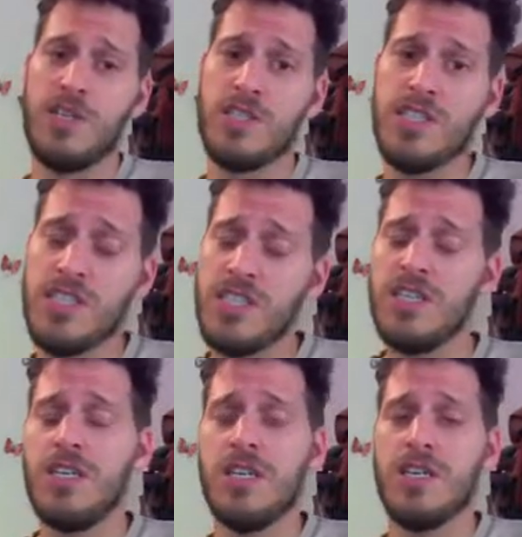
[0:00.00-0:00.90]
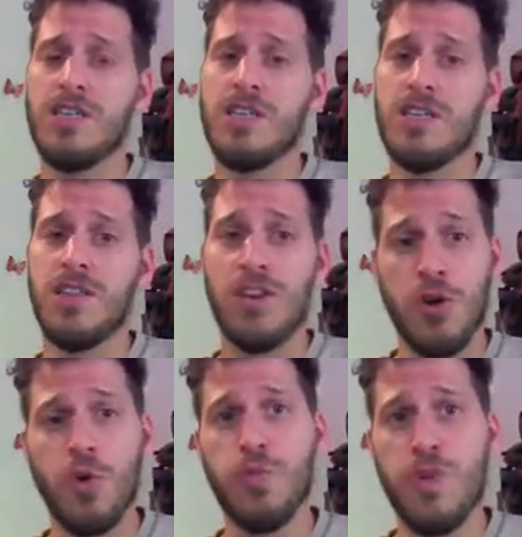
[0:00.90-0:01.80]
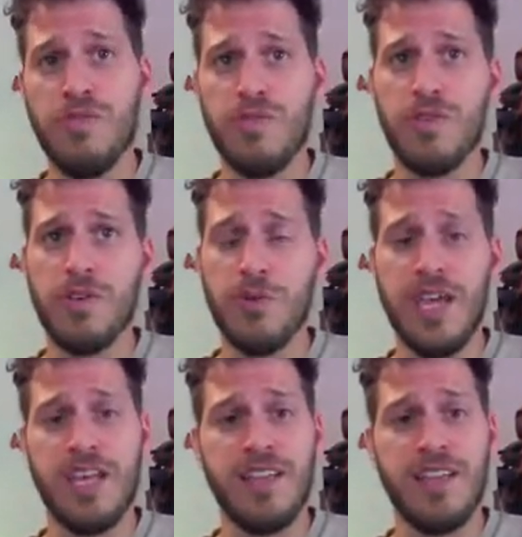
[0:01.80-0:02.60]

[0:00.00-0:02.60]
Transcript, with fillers: see the code we've created last